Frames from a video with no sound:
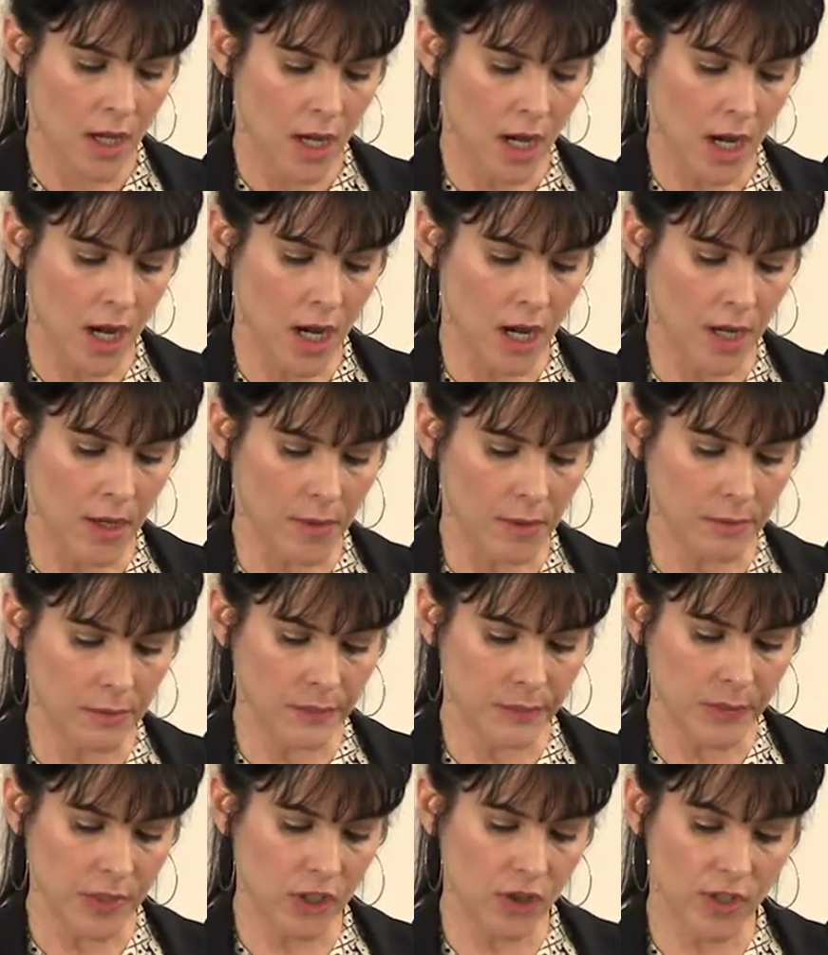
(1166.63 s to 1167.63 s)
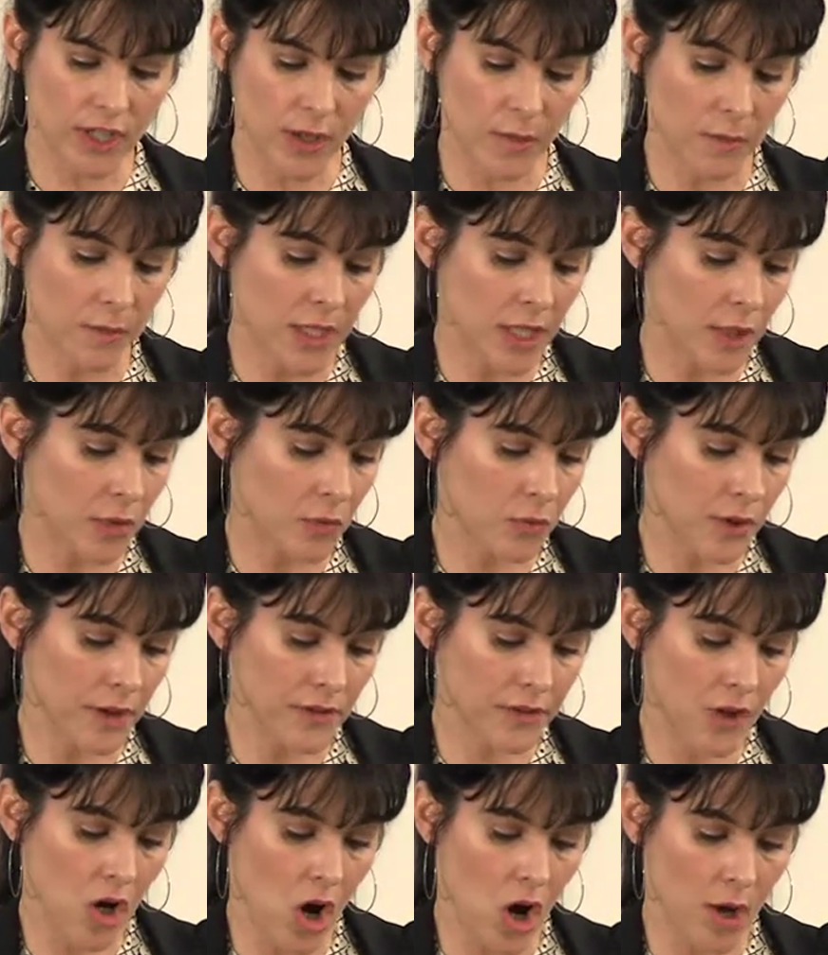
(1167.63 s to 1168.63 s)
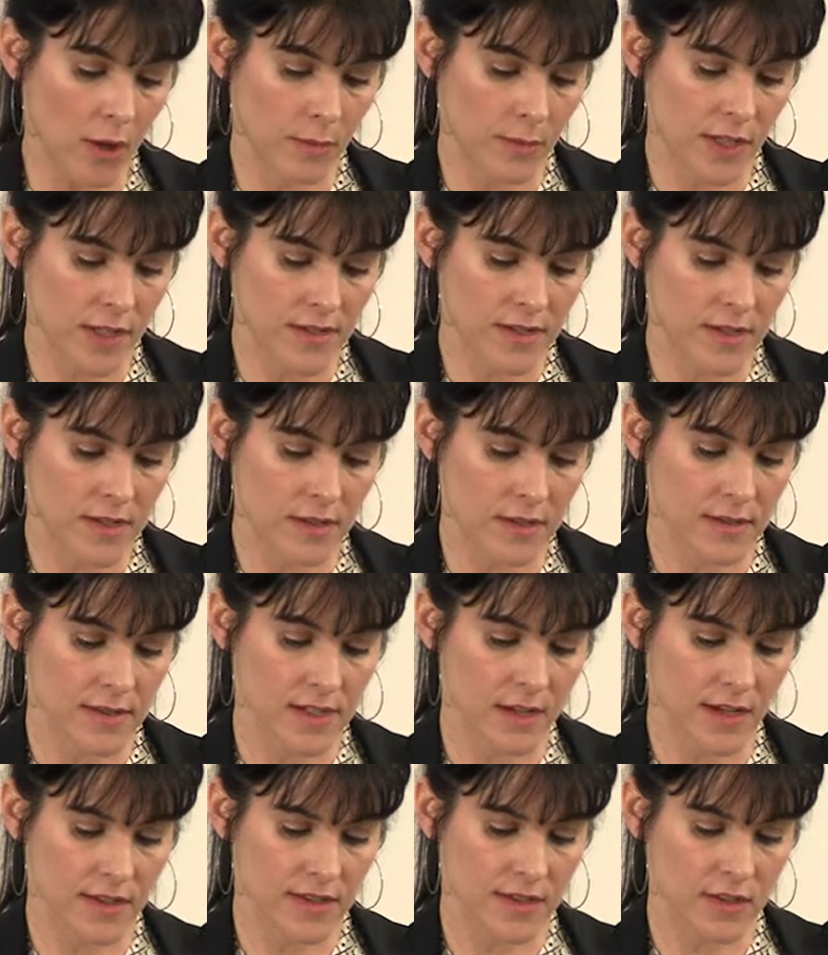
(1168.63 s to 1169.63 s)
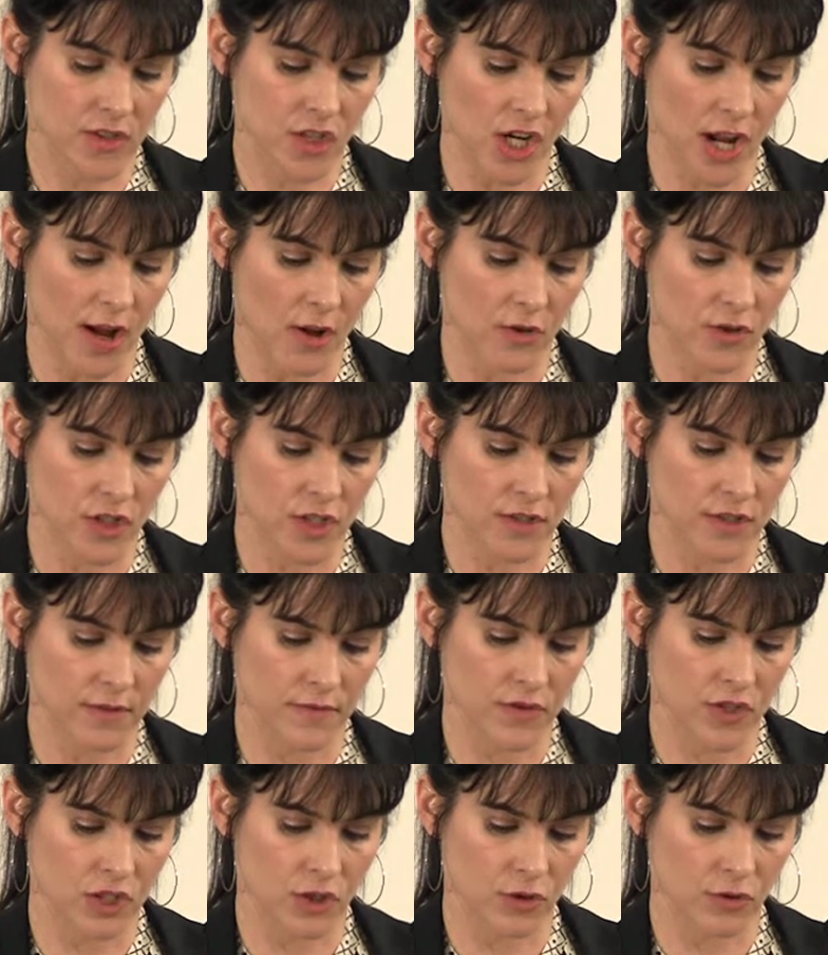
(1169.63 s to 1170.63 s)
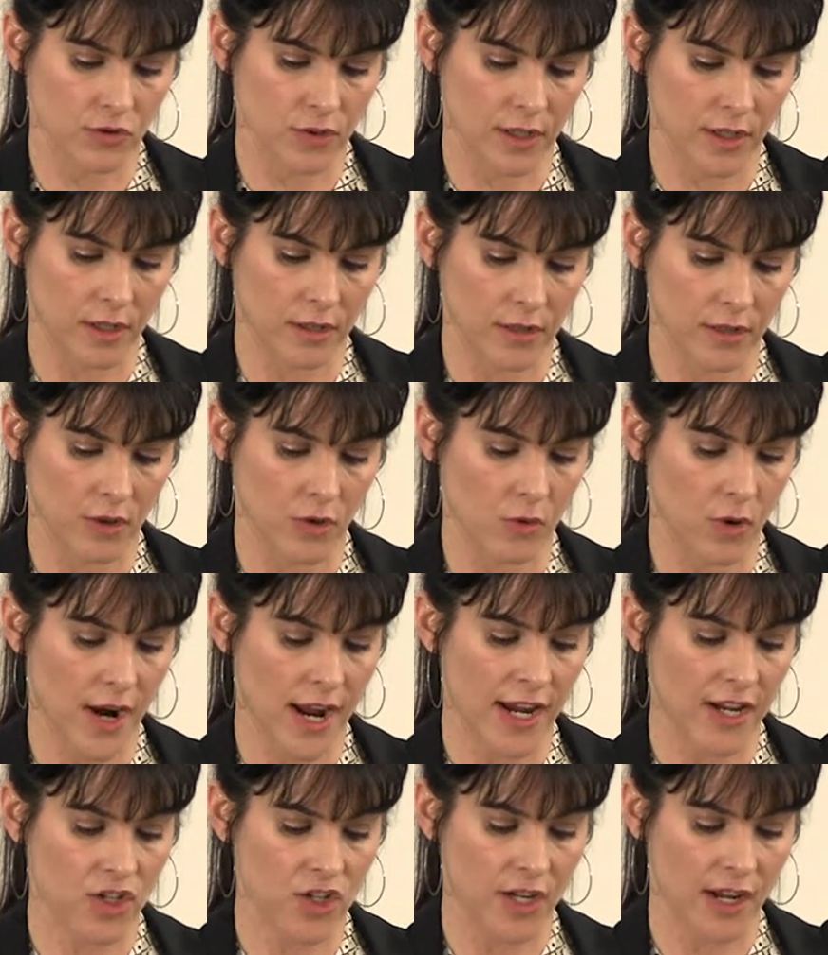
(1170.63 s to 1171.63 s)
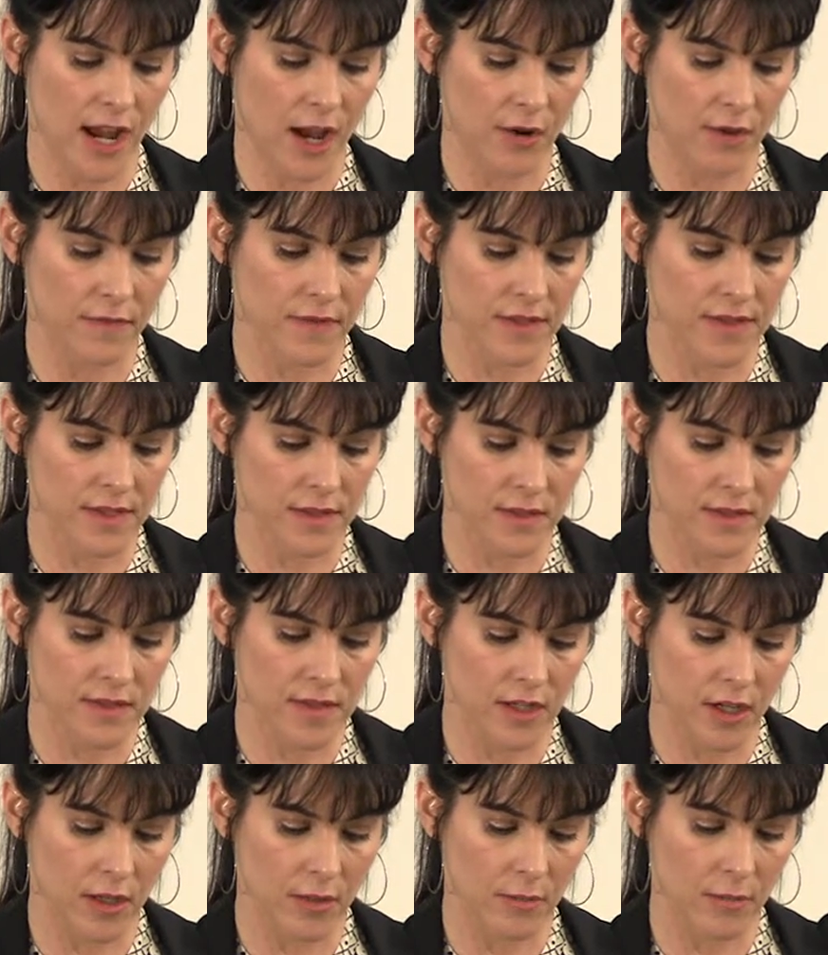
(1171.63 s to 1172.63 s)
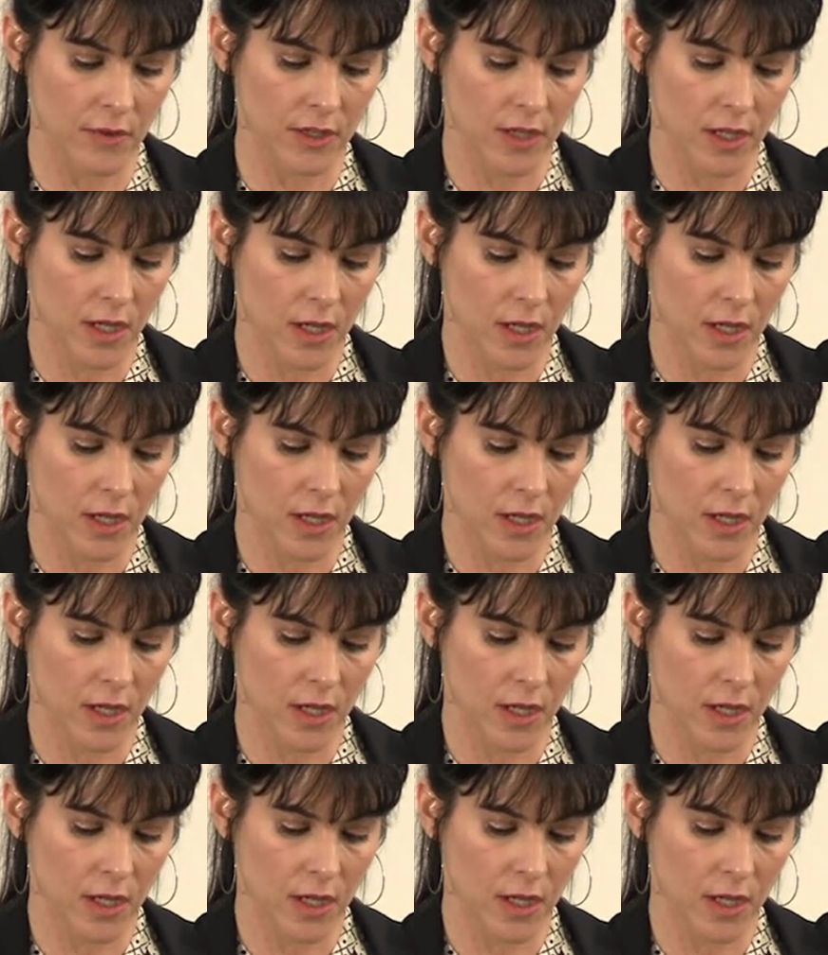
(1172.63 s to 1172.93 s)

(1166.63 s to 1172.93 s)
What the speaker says: You can meet with columnists to discuss the challenges of children who are aging out of the system.